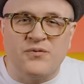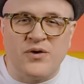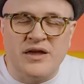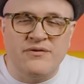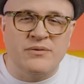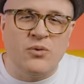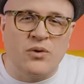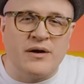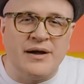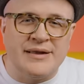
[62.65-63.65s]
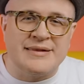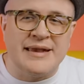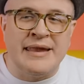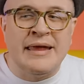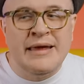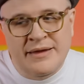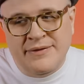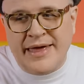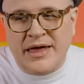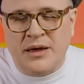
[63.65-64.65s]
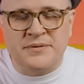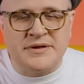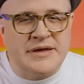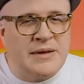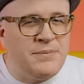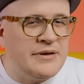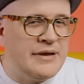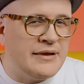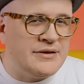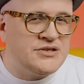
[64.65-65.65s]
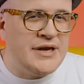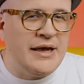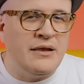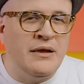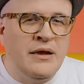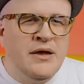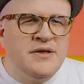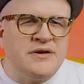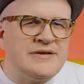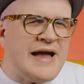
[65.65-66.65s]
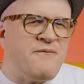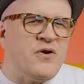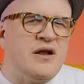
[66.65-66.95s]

for even more content that helps us keep it a daily channel. So it's time for